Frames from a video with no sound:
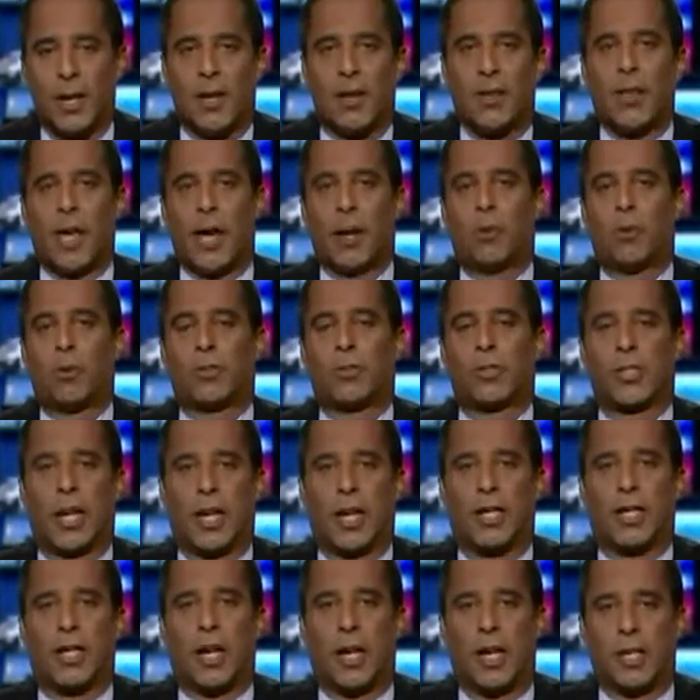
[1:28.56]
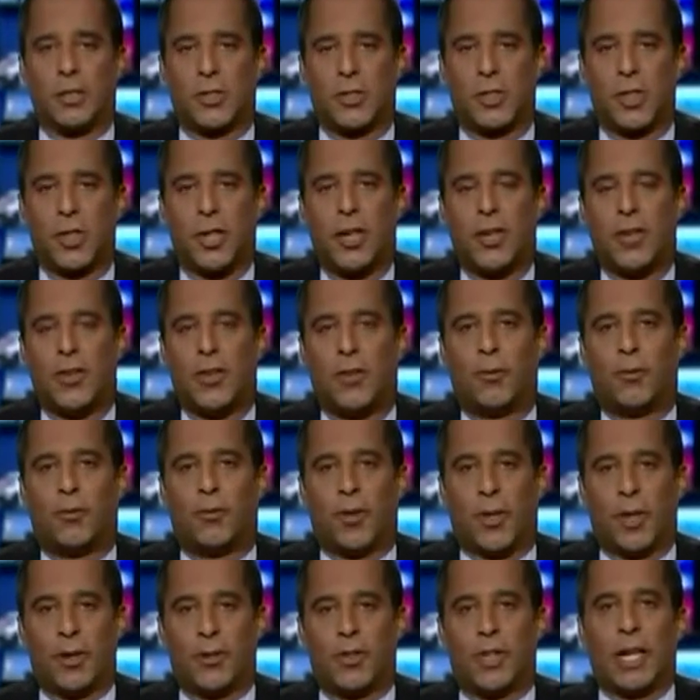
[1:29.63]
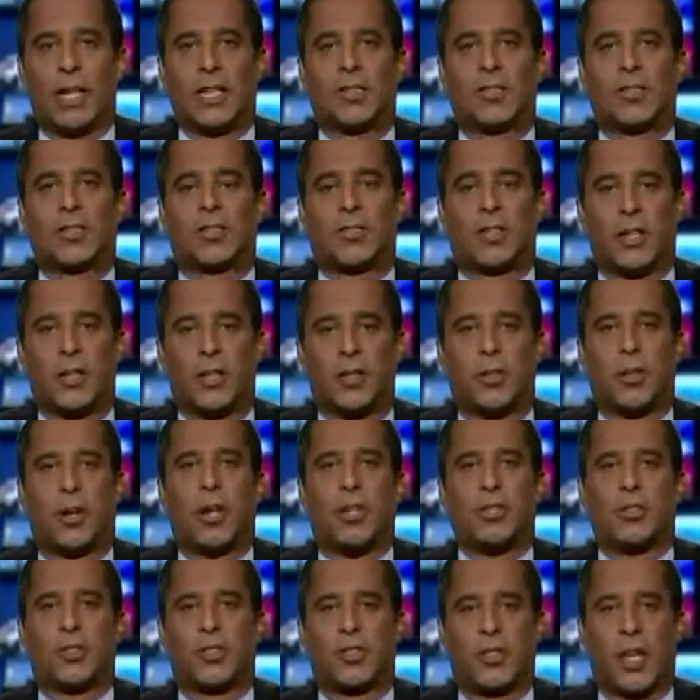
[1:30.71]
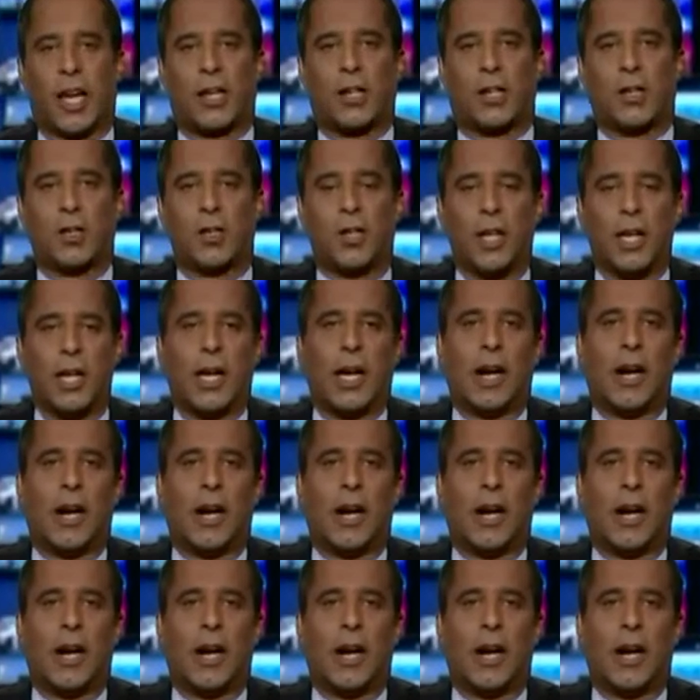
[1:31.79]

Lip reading: That will tell us the field that is still unsettled,